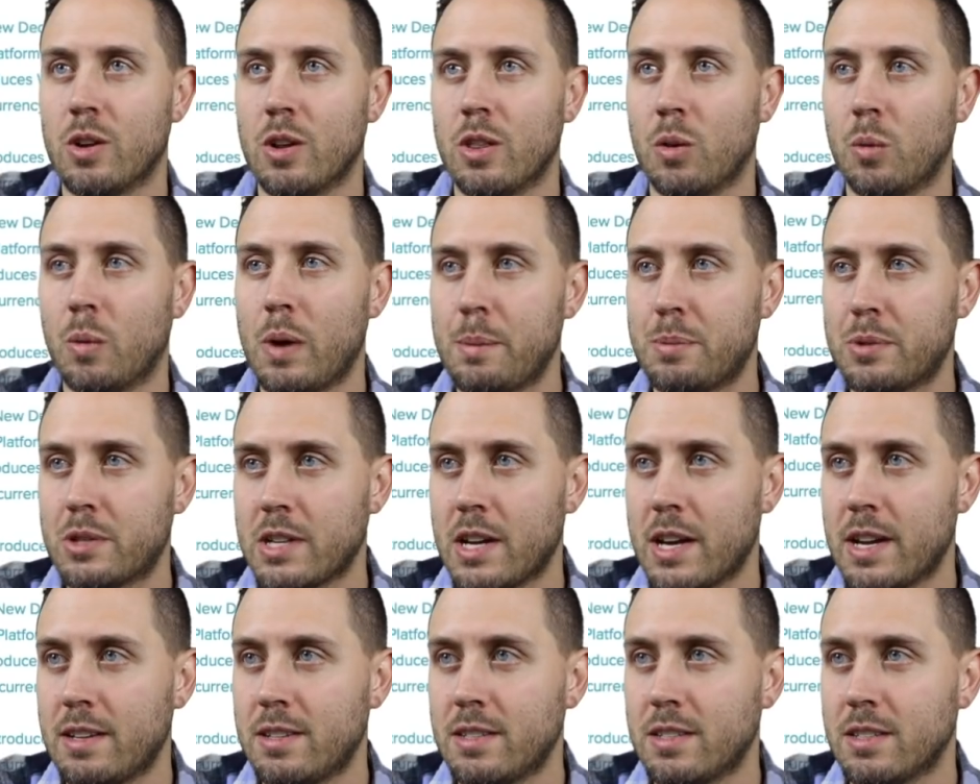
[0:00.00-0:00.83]
to their
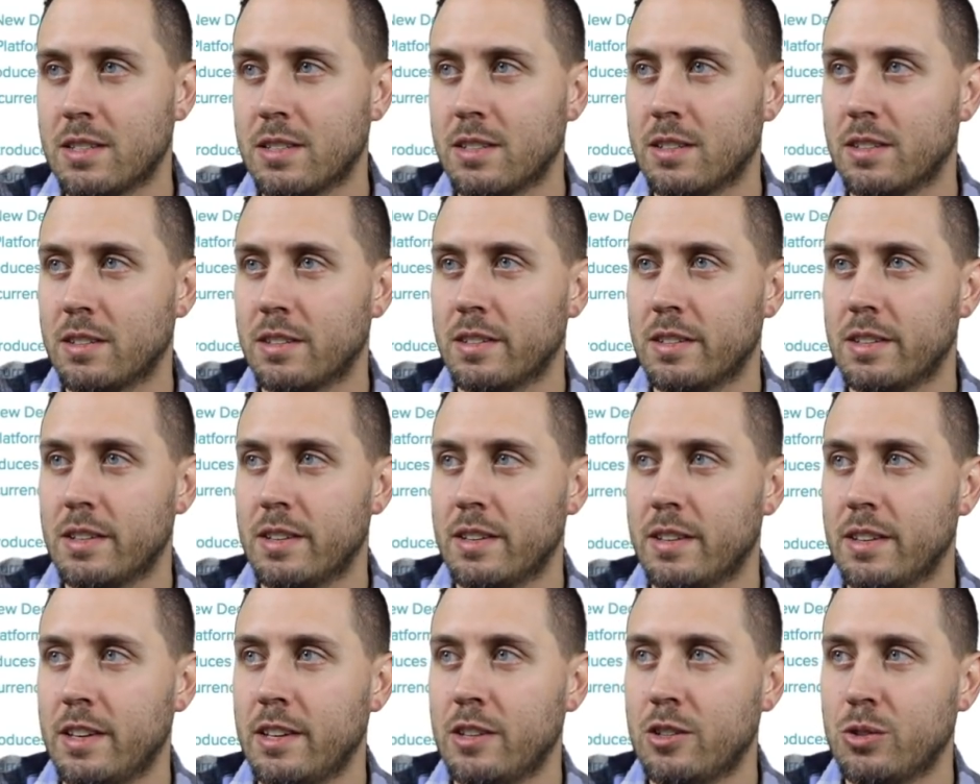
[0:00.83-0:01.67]
website,
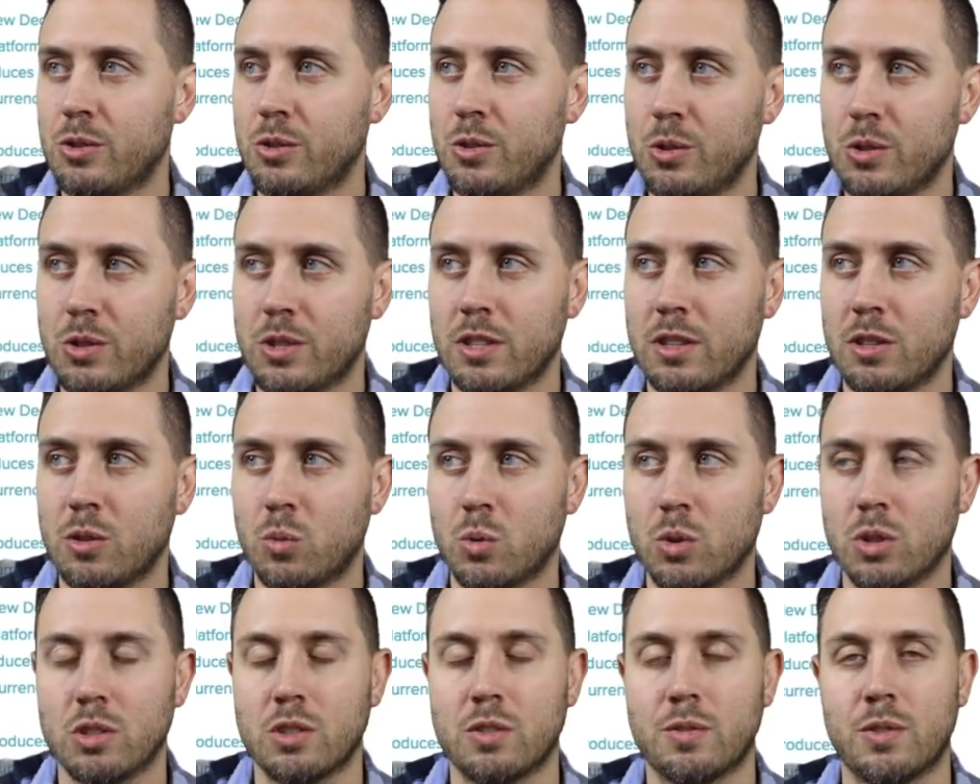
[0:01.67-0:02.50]
introducing the
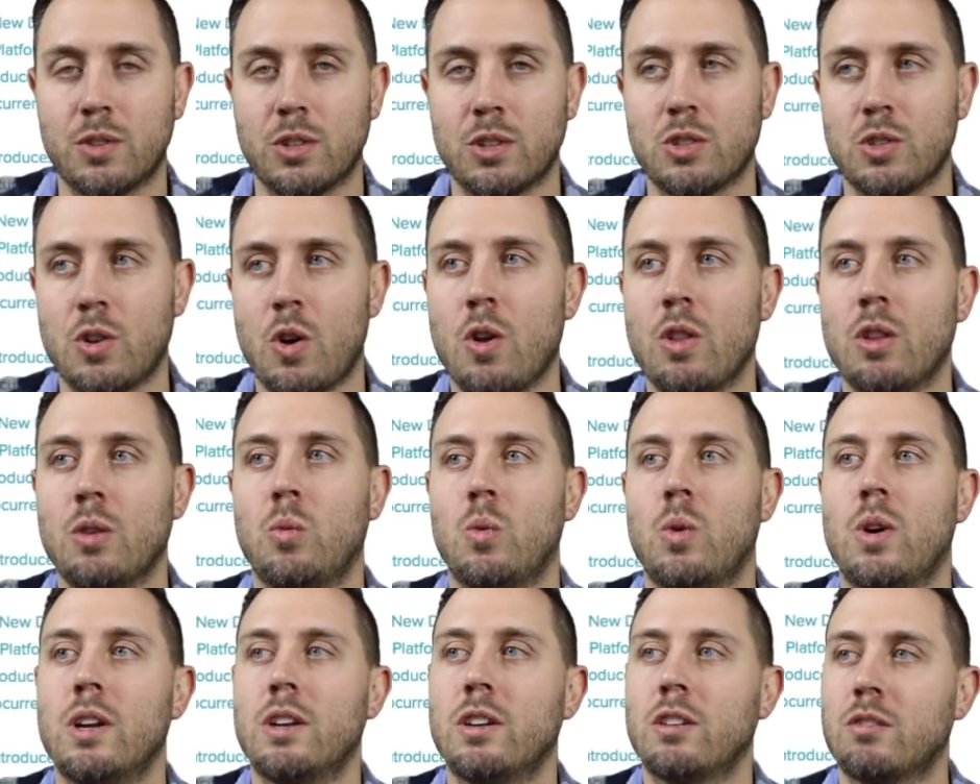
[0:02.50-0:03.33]
world's first
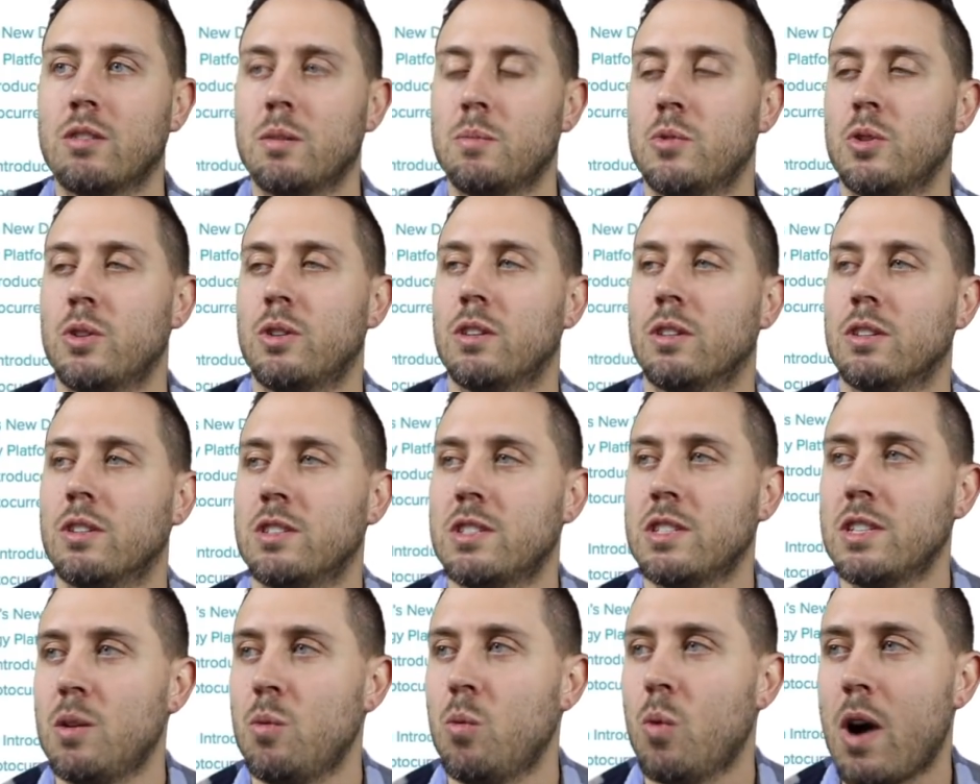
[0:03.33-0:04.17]
all-in-one
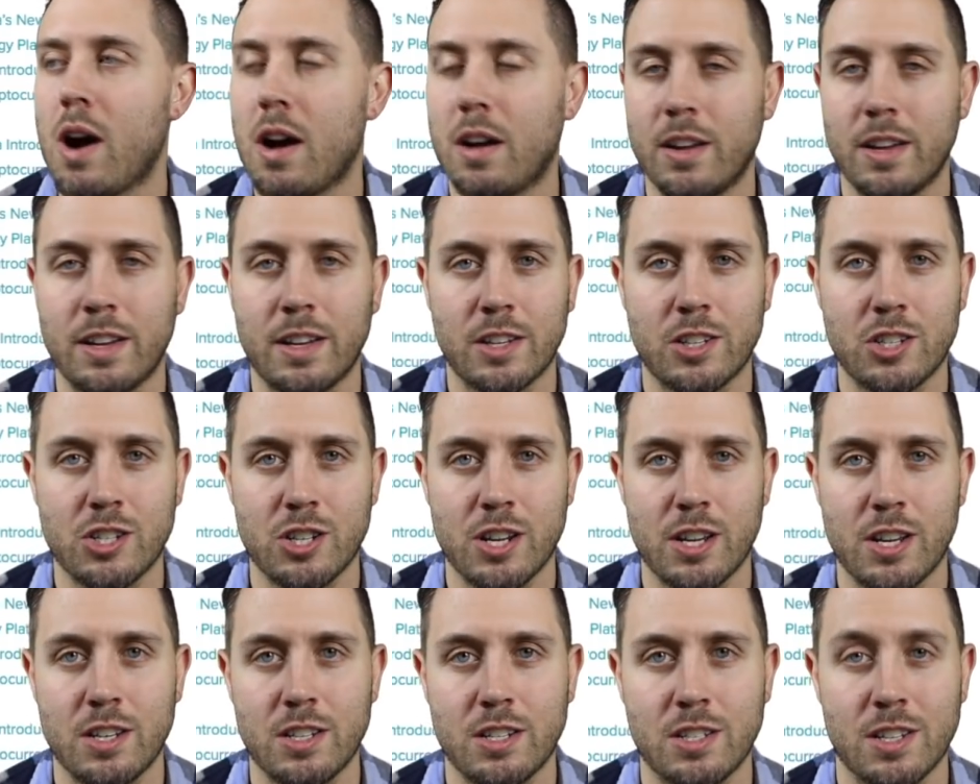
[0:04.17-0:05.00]
cryptocurrency wallet and
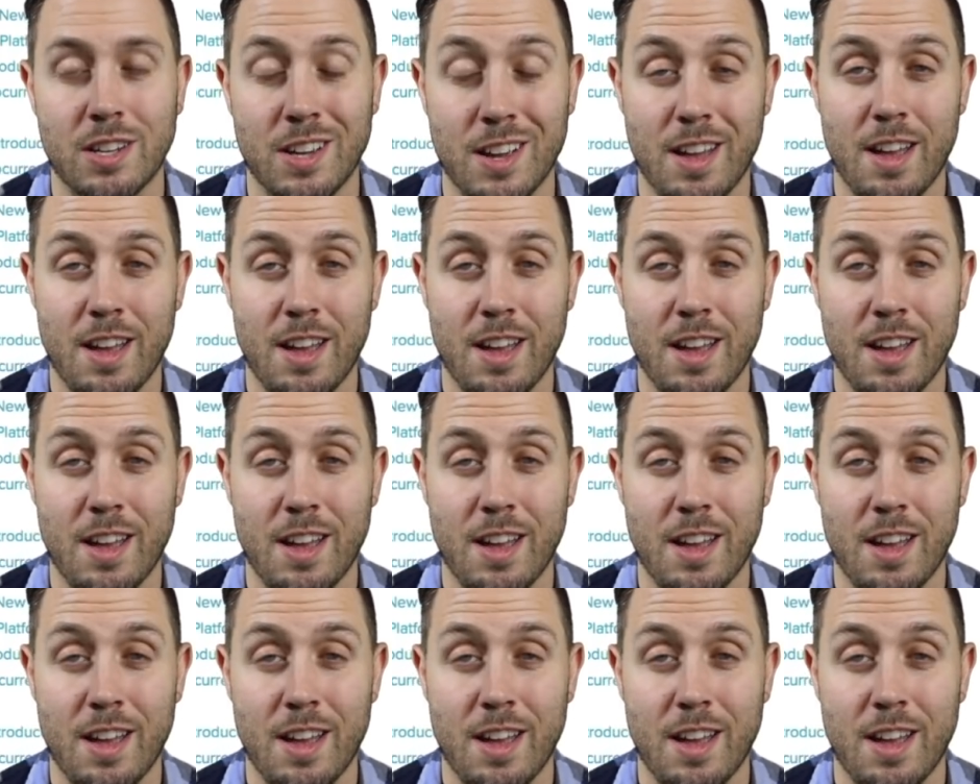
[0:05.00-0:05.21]
exchange.